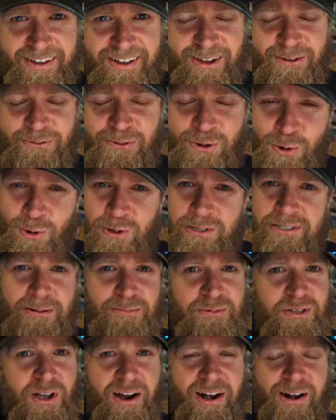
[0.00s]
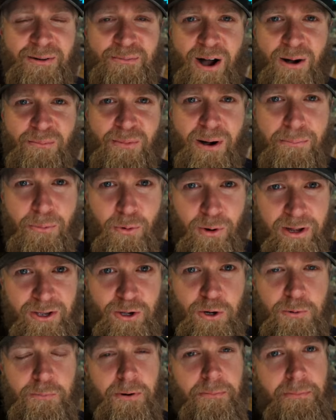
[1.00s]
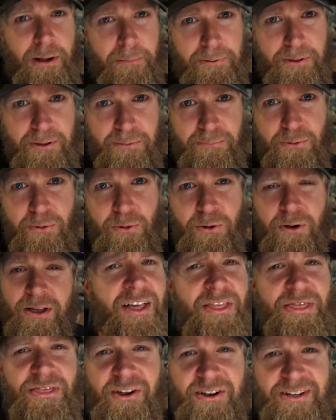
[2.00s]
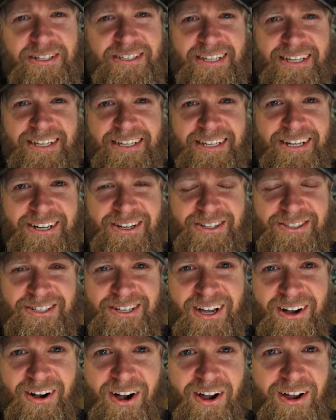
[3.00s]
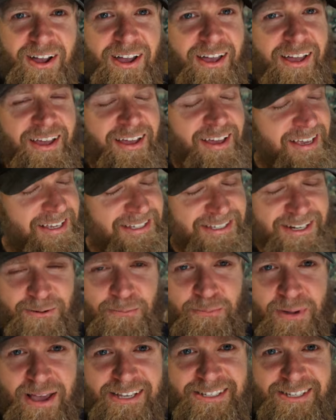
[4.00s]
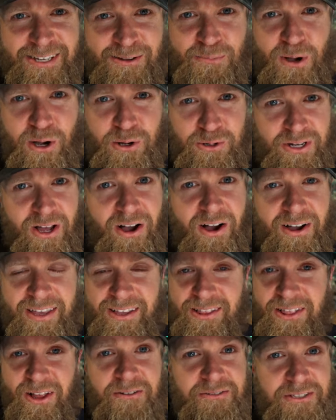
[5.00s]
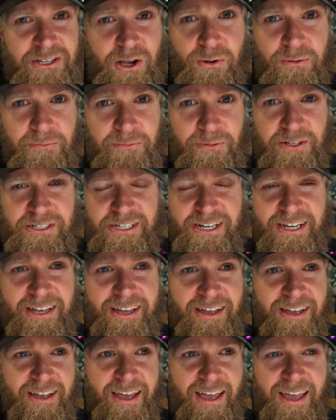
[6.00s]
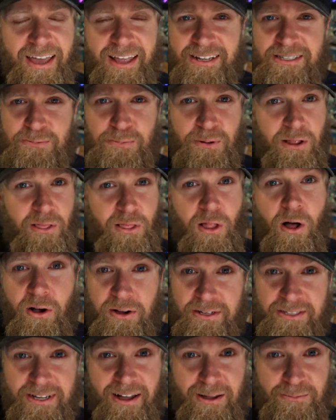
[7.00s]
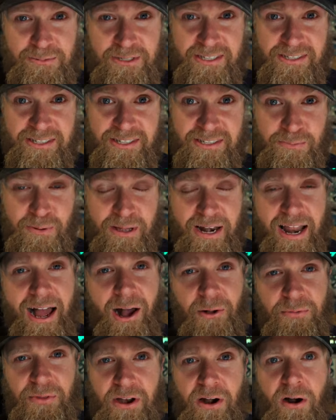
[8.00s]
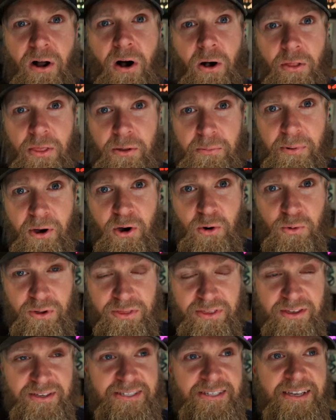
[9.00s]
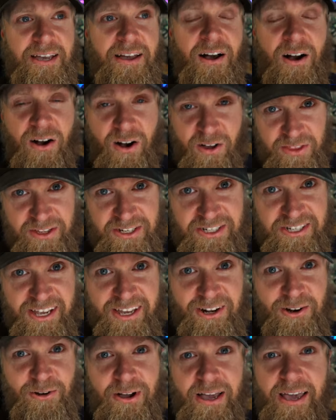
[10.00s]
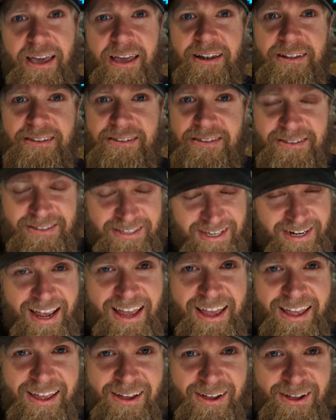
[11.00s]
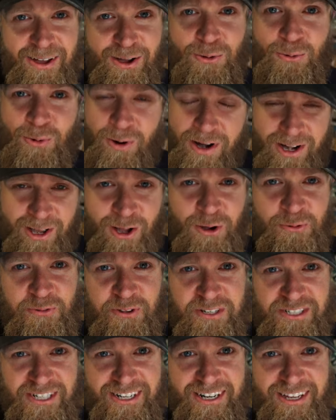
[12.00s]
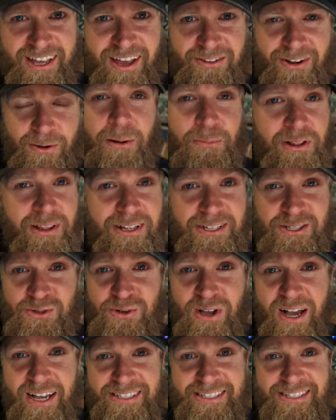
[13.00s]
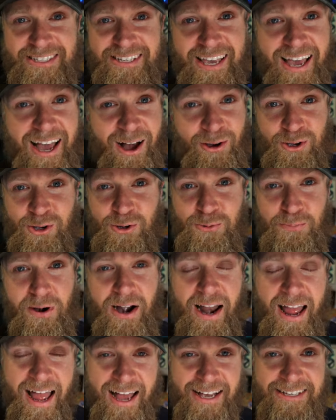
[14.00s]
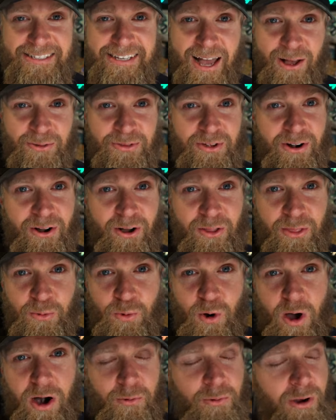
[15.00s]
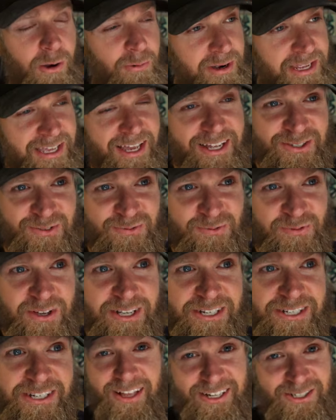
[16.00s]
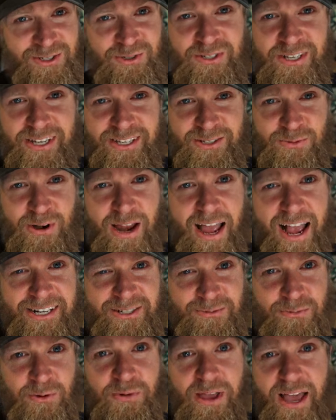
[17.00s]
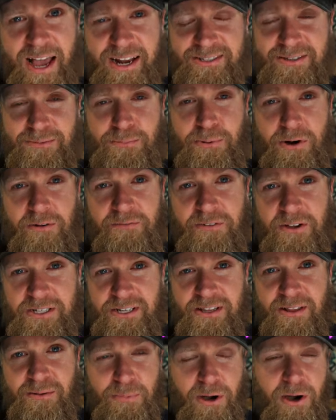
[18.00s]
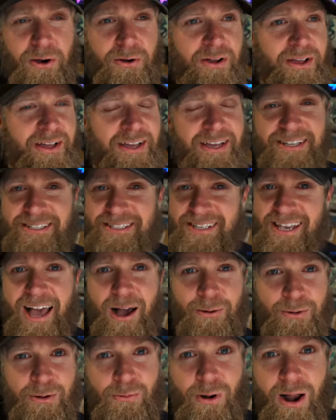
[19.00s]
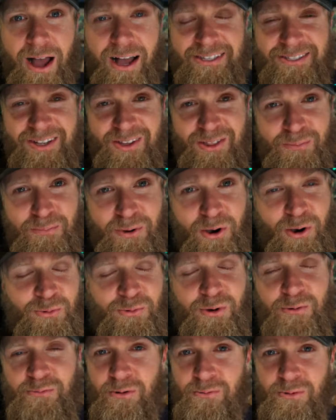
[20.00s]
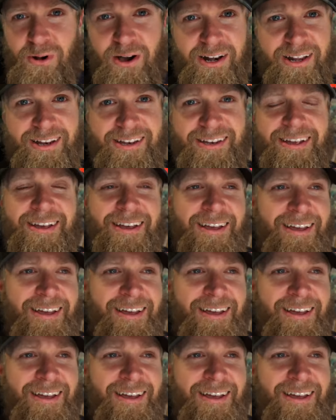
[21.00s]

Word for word: Of course, I'm talking about my boy Cooper, my pit bull, 13 years young. He's an amazing boat dog. He loves going fishing, and it's been a long time since he's been out there on the boat with us on the channel. And today, we're gonna go fishing together. I'm gonna let you guys see how Cooper acts out there on the water while we're catching fish, let you see his reaction when we actually put a fish in the boat, see how he rides on the boat when we're running.